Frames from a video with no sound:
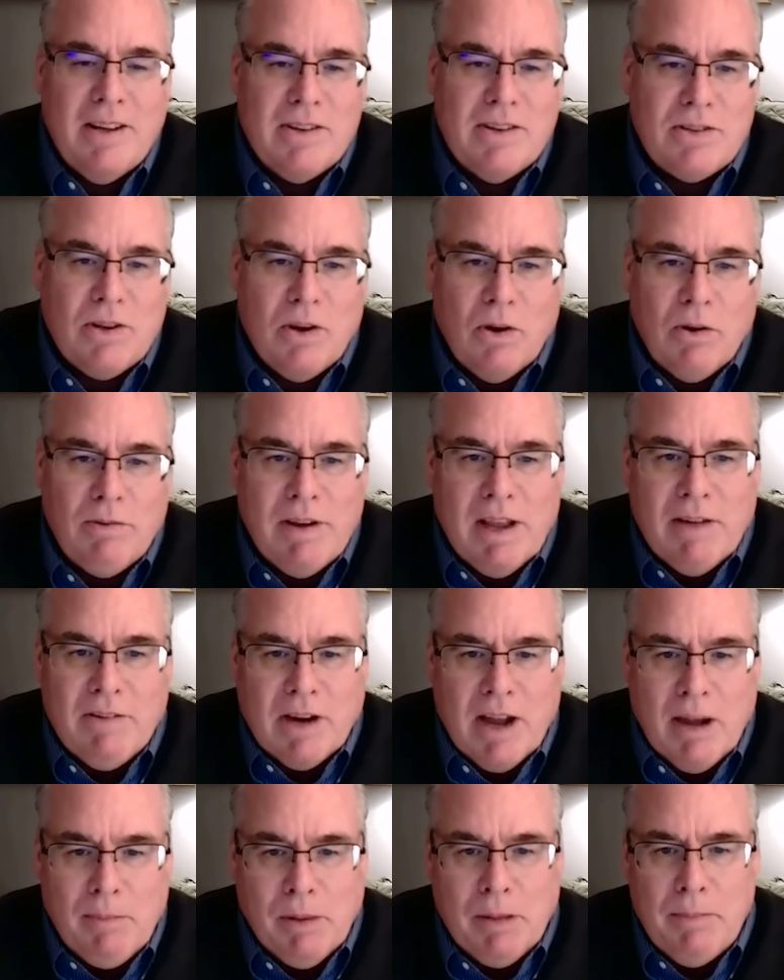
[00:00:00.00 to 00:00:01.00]
So if you have
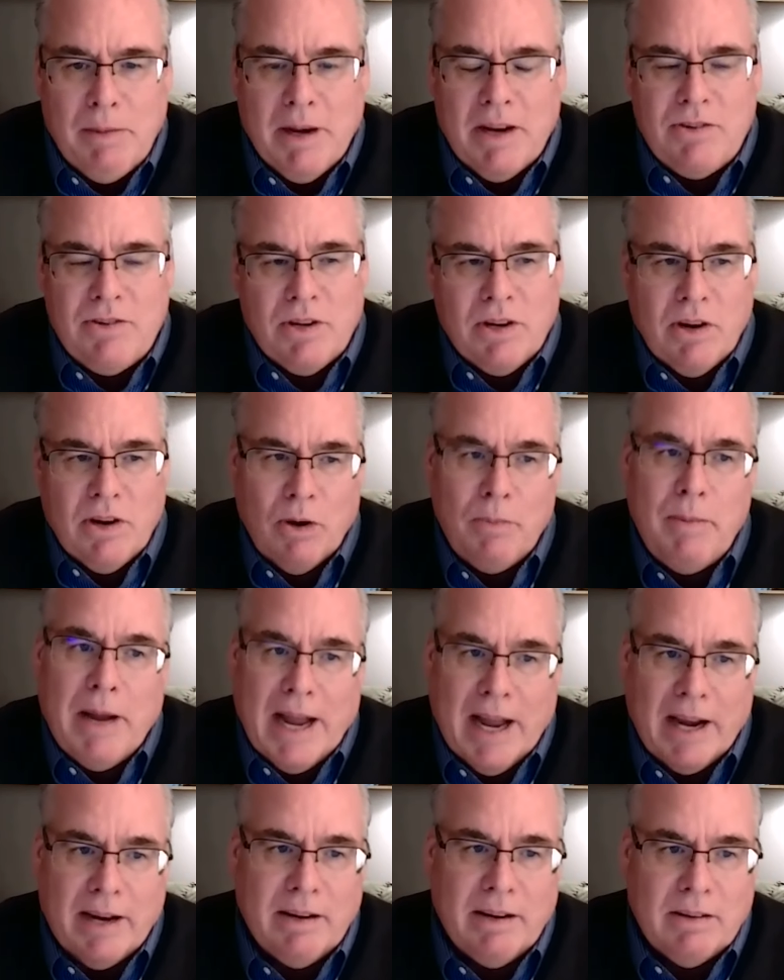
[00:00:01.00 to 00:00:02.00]
a couple of minutes, you can go
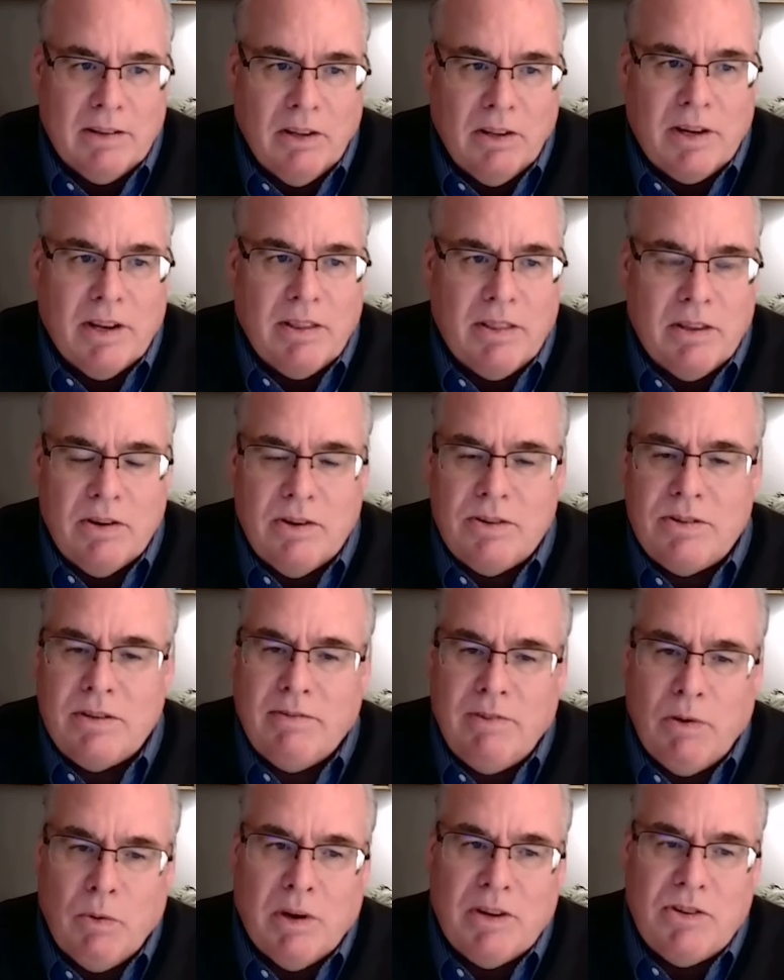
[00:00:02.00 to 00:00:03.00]
back, look at those.
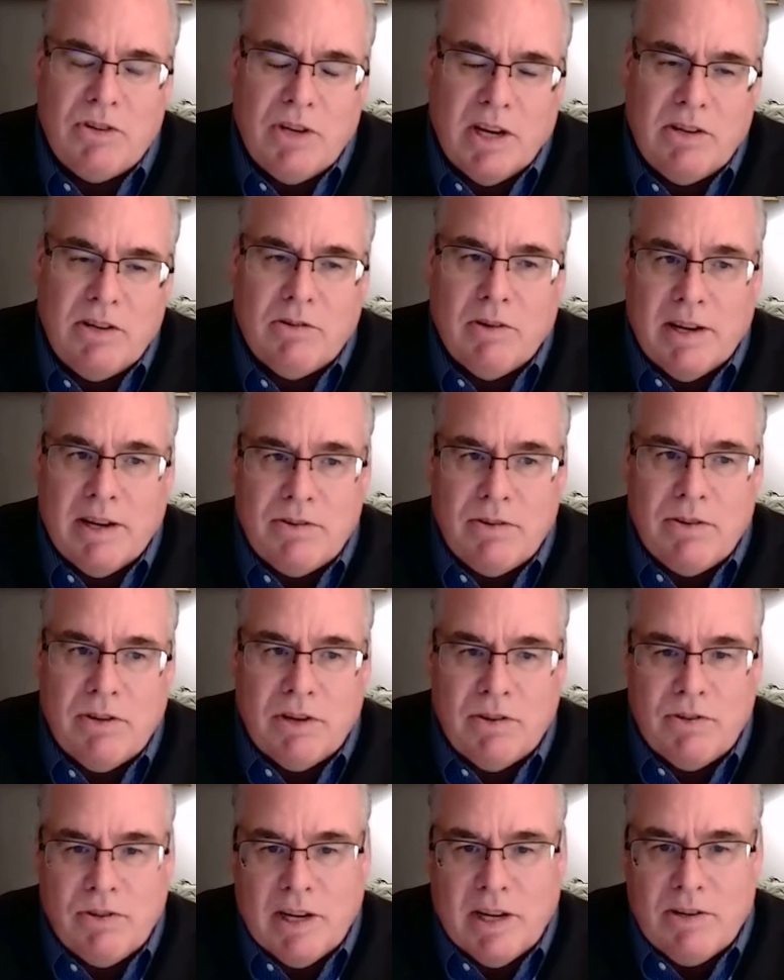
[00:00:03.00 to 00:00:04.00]
And if you want to change your answer, you
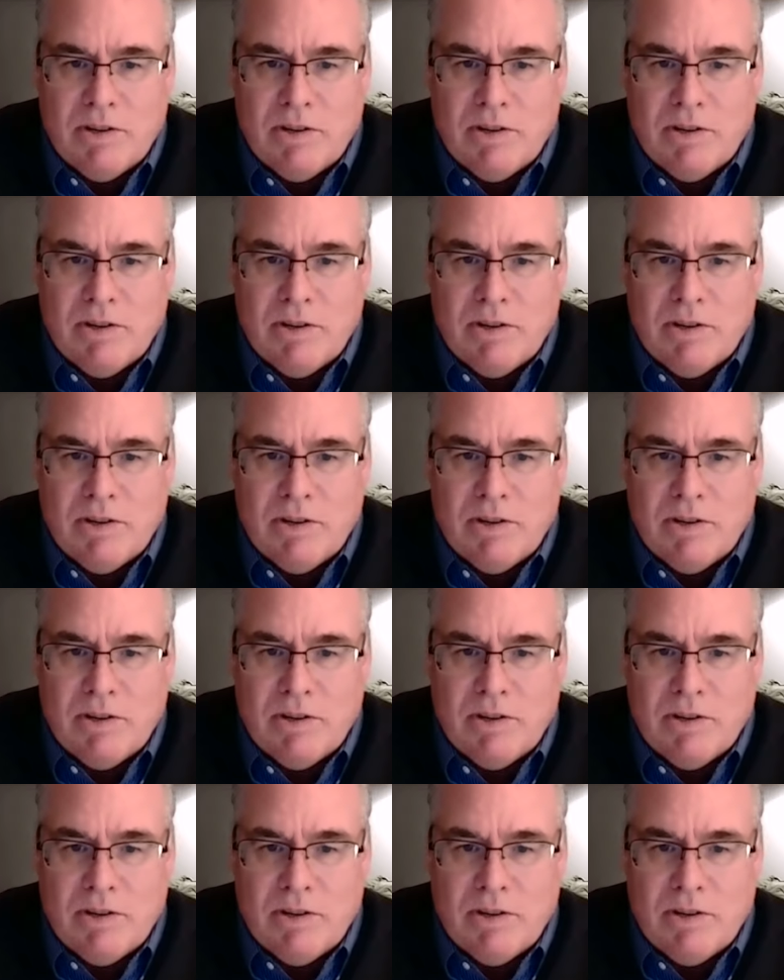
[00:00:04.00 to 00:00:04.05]
can